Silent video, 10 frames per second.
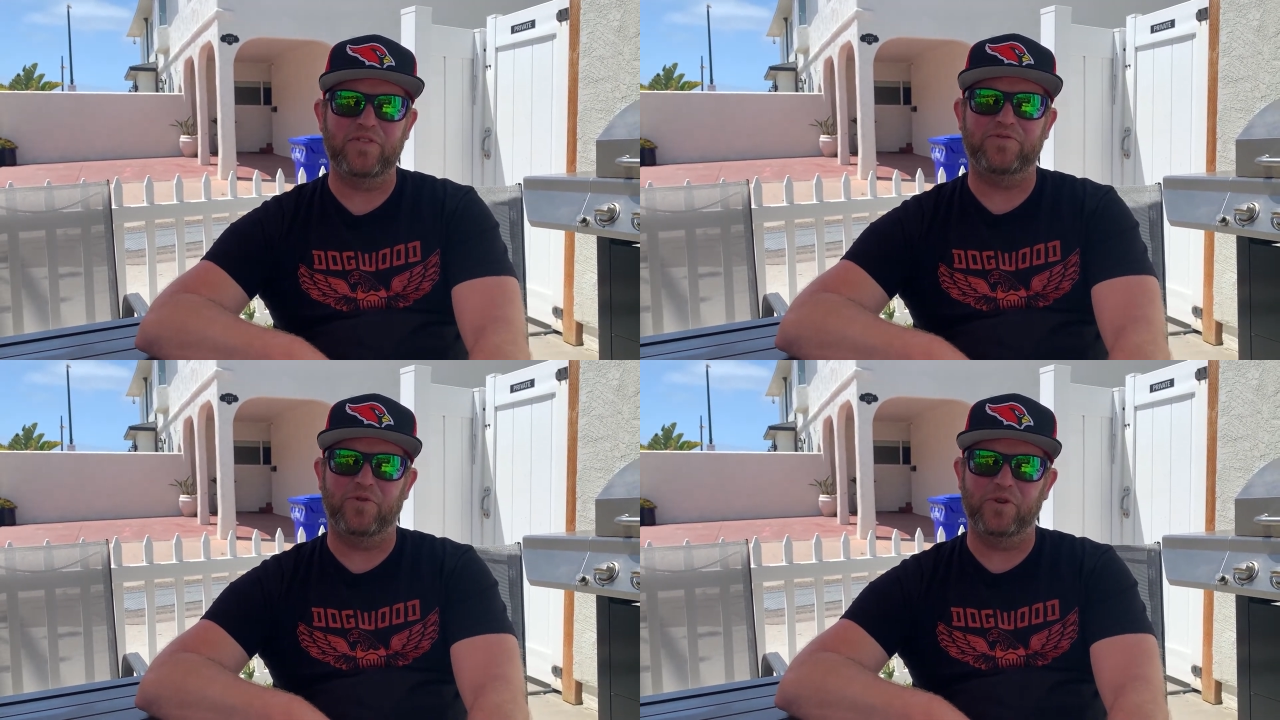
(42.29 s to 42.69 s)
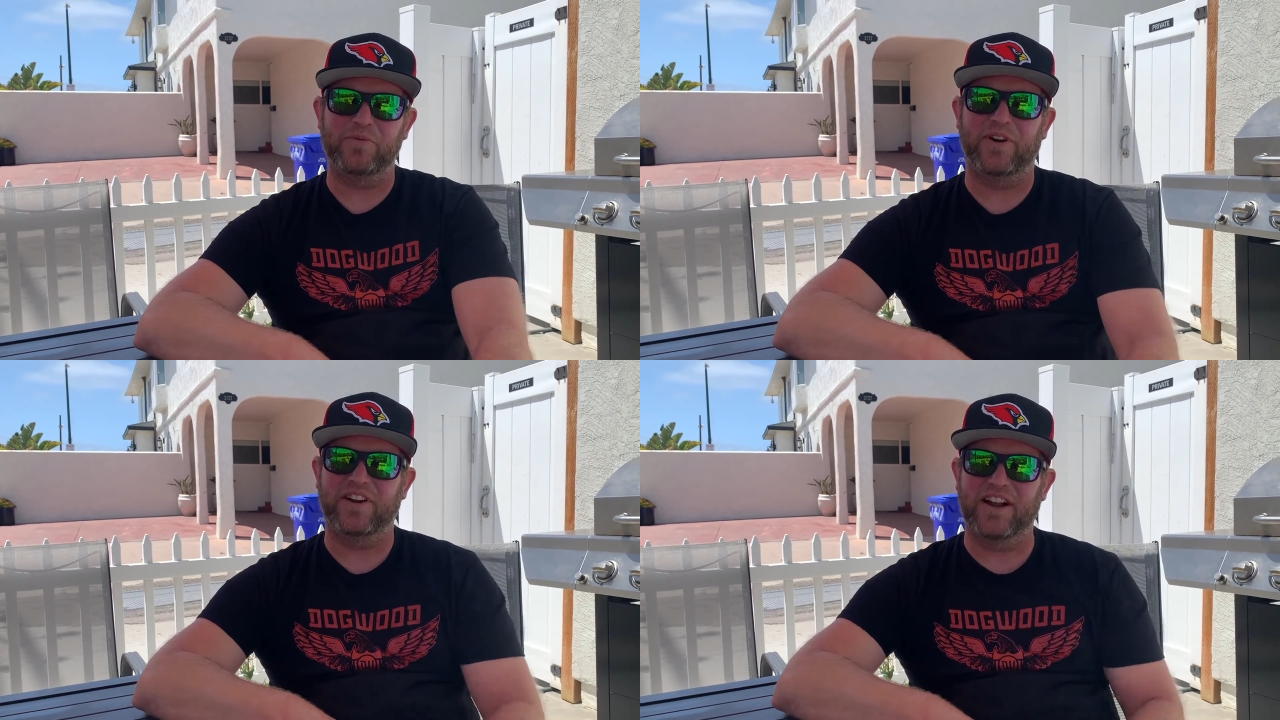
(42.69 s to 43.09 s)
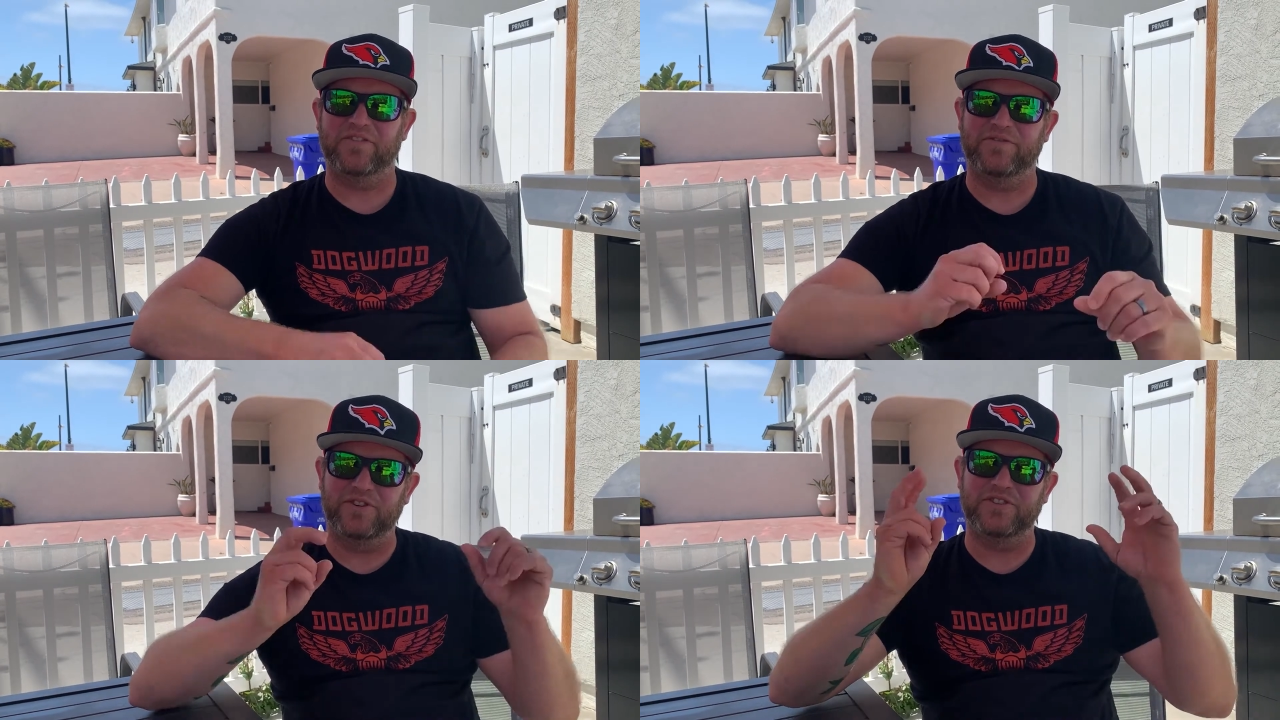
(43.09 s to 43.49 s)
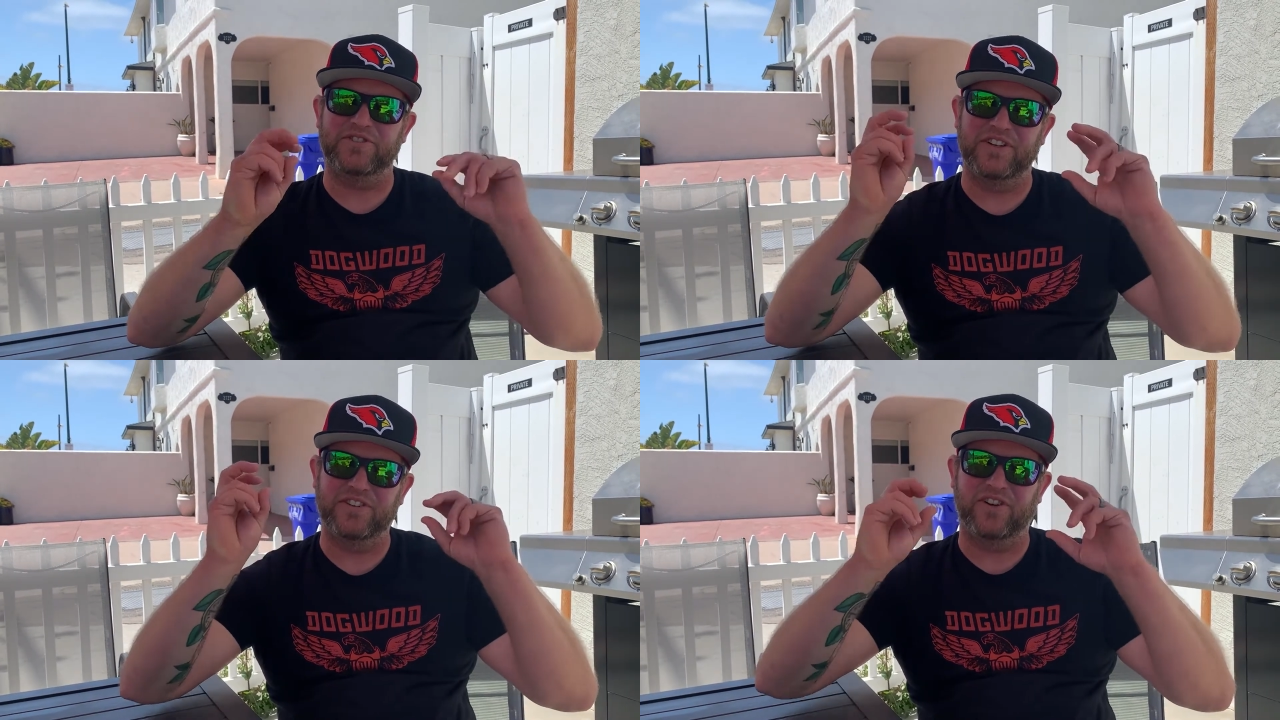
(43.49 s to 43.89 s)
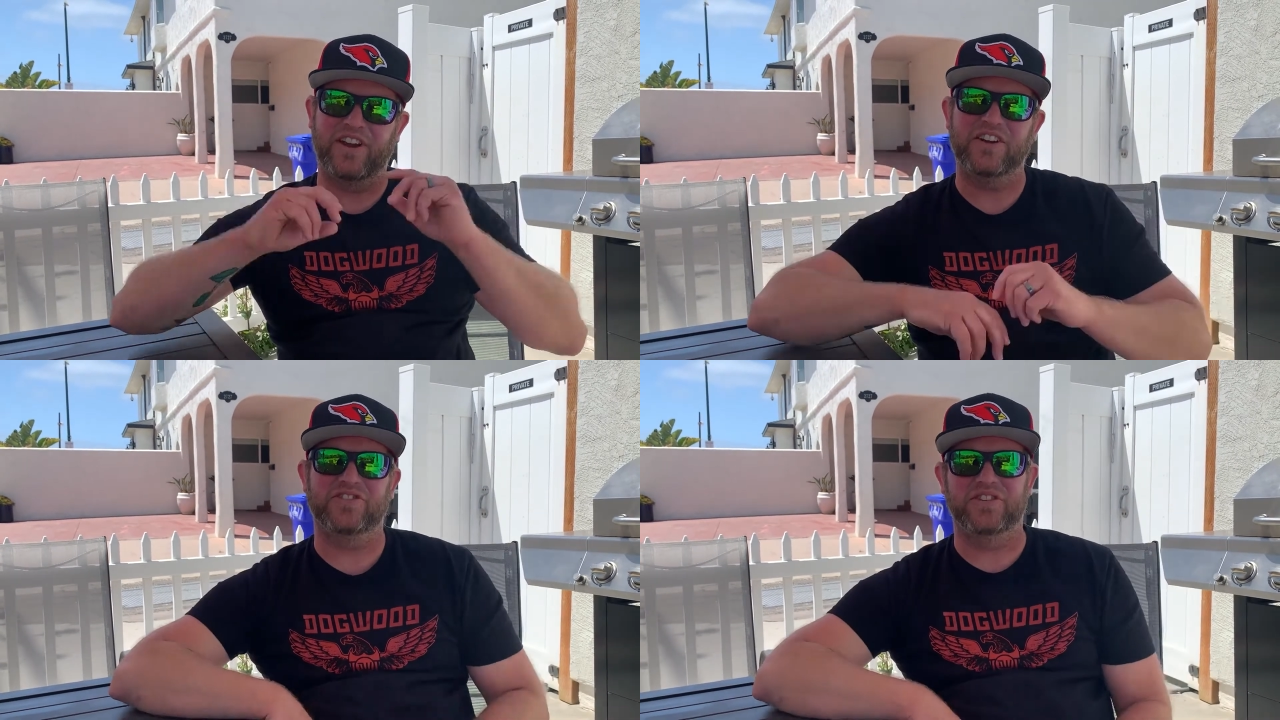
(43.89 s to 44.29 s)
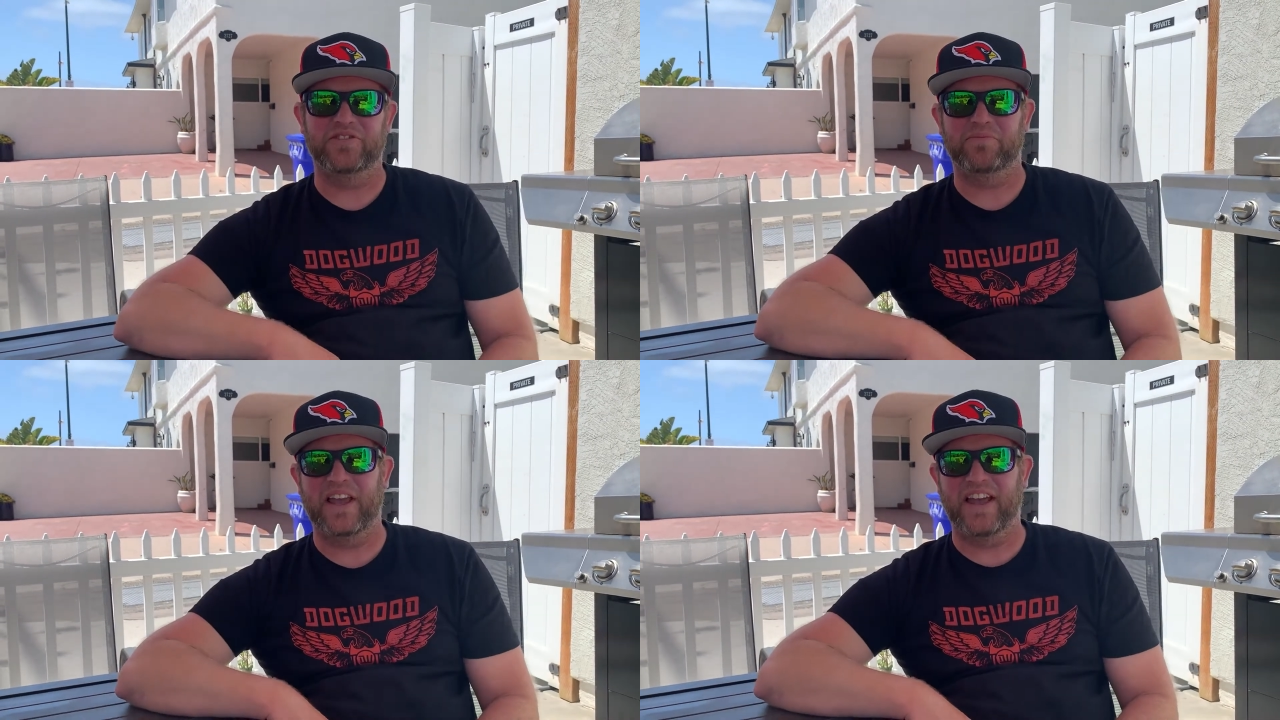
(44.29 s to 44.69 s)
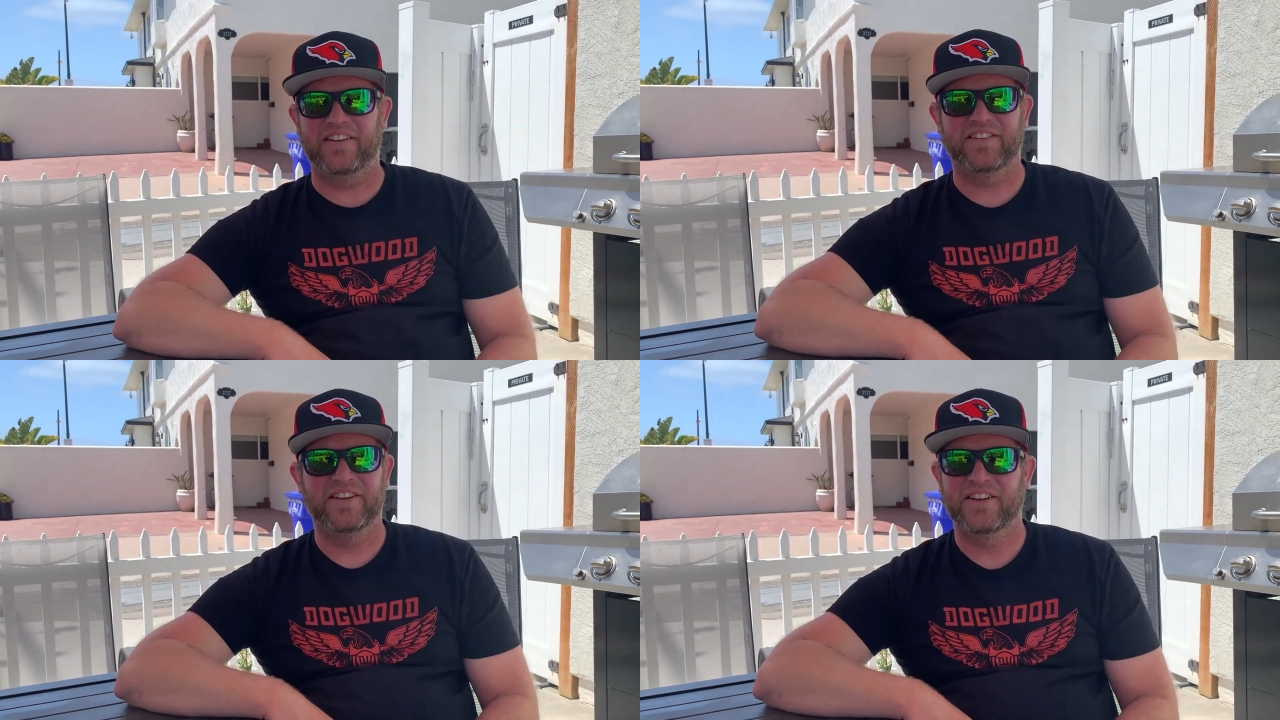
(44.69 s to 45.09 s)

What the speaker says: formed our kind of first incarnation of the band